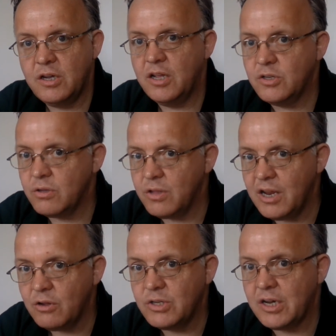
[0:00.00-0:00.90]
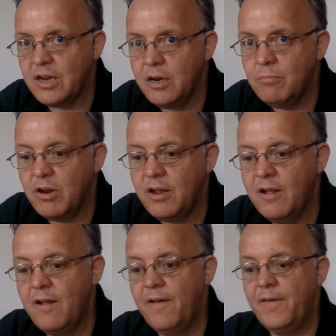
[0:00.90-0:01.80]
CDs, so they're not taking any money.
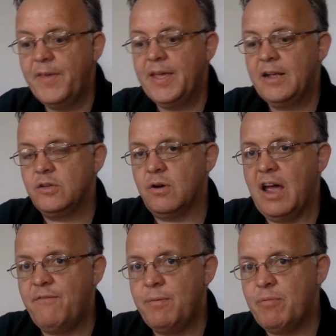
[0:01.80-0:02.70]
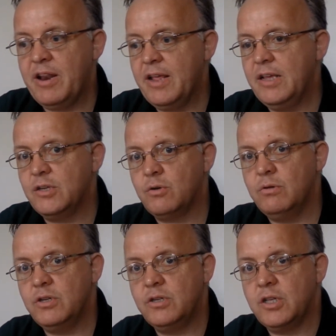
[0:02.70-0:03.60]
So every penny is
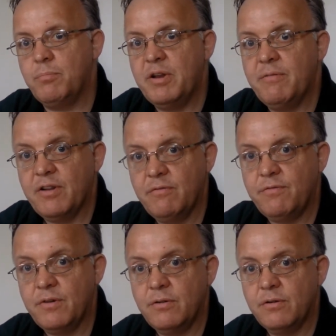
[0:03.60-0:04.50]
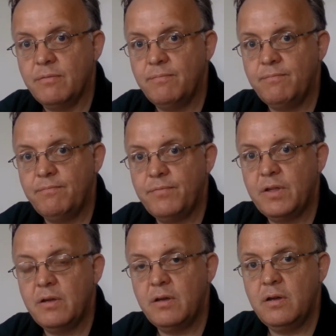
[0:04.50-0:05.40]
going, going to, to the benevolent fund.
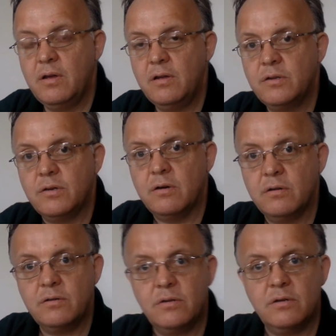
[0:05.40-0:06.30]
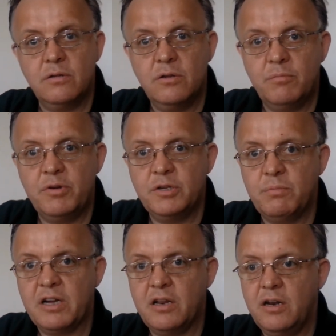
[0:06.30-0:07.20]
Brilliant. So, so nobody's
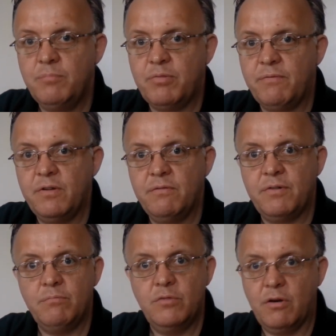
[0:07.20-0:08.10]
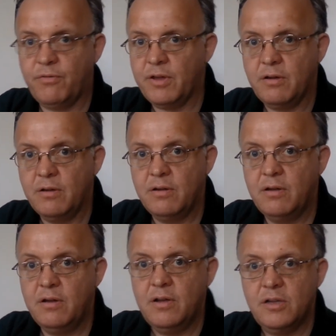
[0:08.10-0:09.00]
making any profit from nothing.
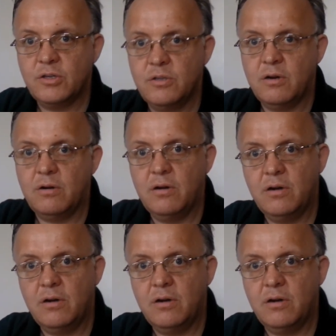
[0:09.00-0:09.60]
No. It's not